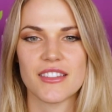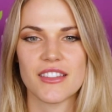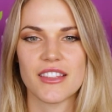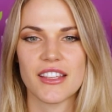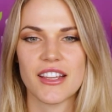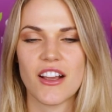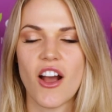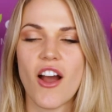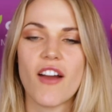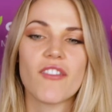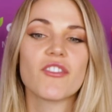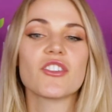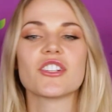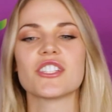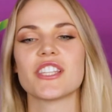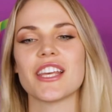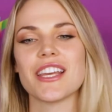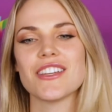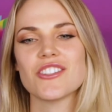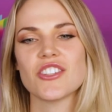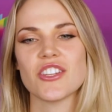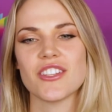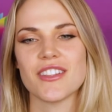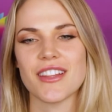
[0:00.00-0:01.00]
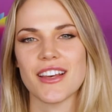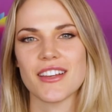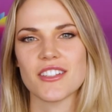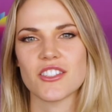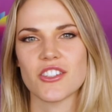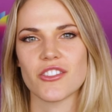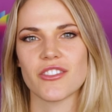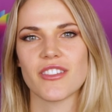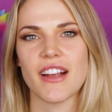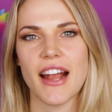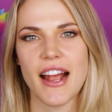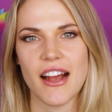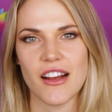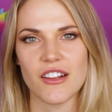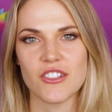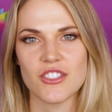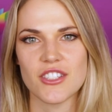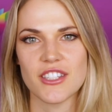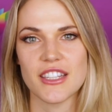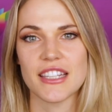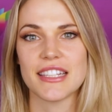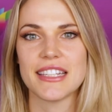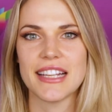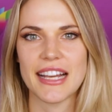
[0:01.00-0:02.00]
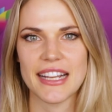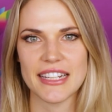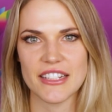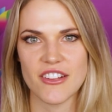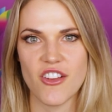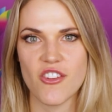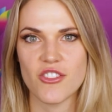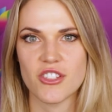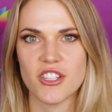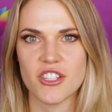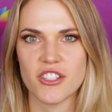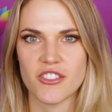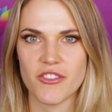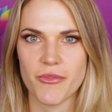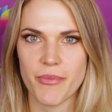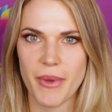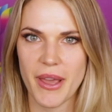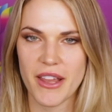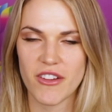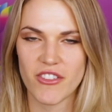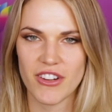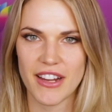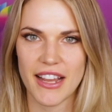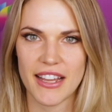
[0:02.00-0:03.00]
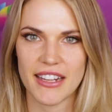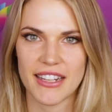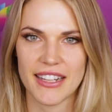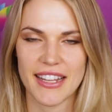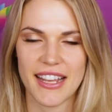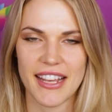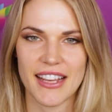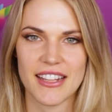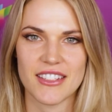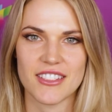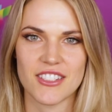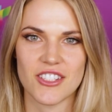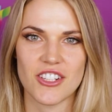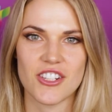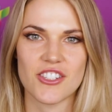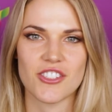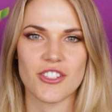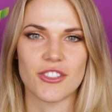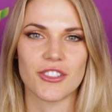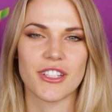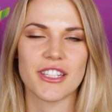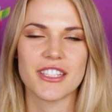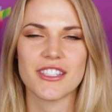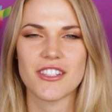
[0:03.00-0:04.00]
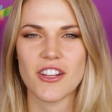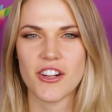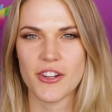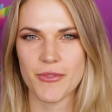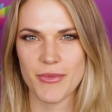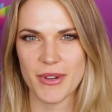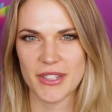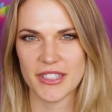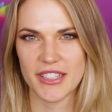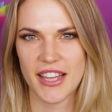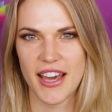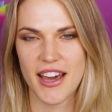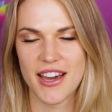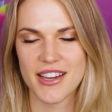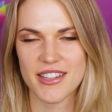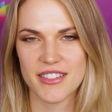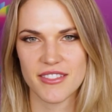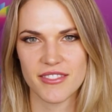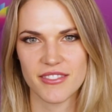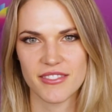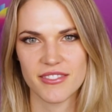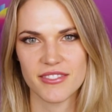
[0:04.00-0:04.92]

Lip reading: conversation that surrounds the diagnosis of pancreatic cancer. So let's talk about that.